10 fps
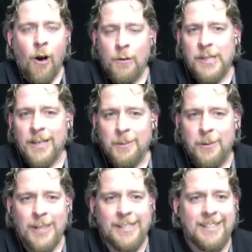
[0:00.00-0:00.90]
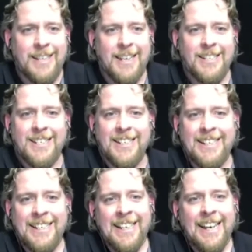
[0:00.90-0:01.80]
offsite the presentation.
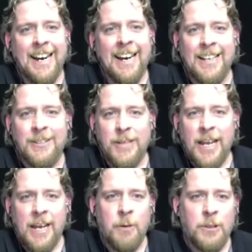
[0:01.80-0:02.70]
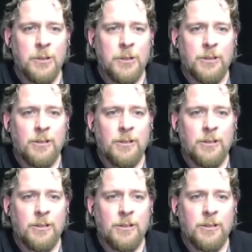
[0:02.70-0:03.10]
Today I want to